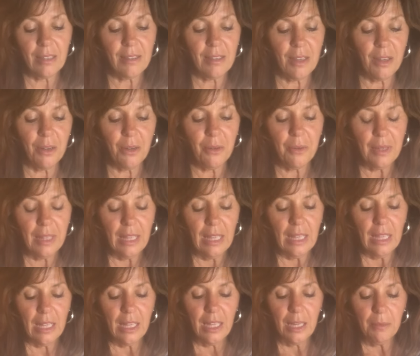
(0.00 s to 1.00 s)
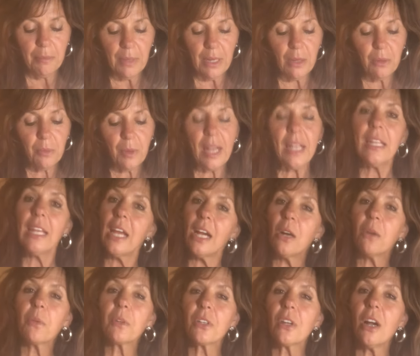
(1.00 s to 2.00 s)
So, but right
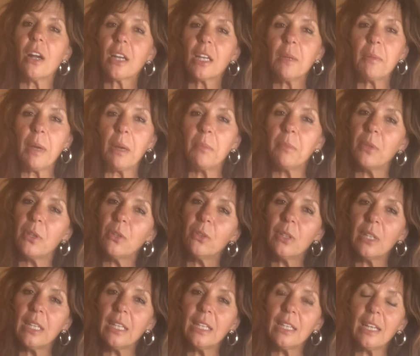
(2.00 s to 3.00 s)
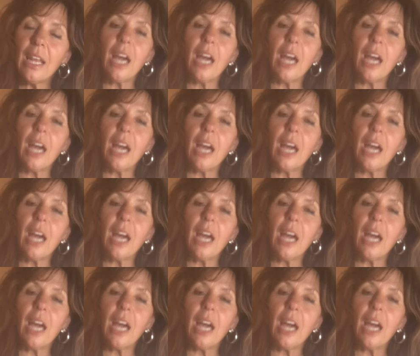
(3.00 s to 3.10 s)
now we're talking about beauty and